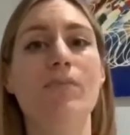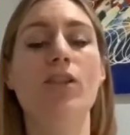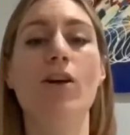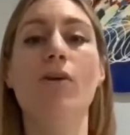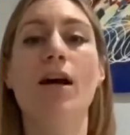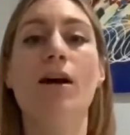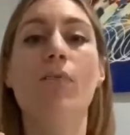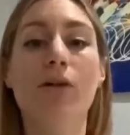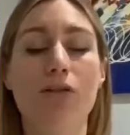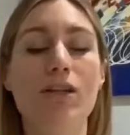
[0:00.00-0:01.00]
So
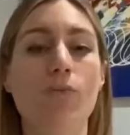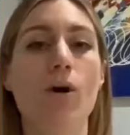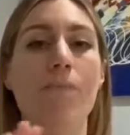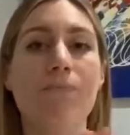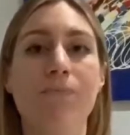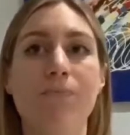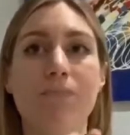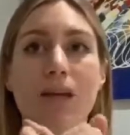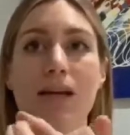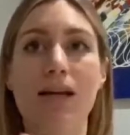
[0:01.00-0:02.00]
with this one,
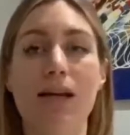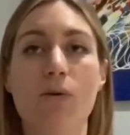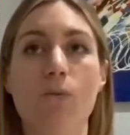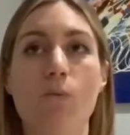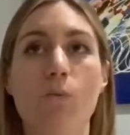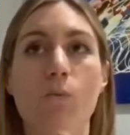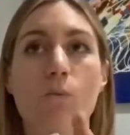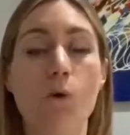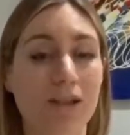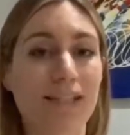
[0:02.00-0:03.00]

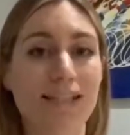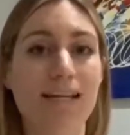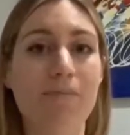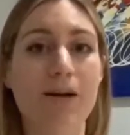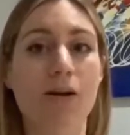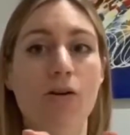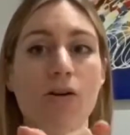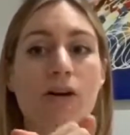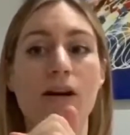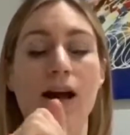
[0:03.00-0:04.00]
what's he sleeping
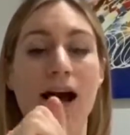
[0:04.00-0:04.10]
on?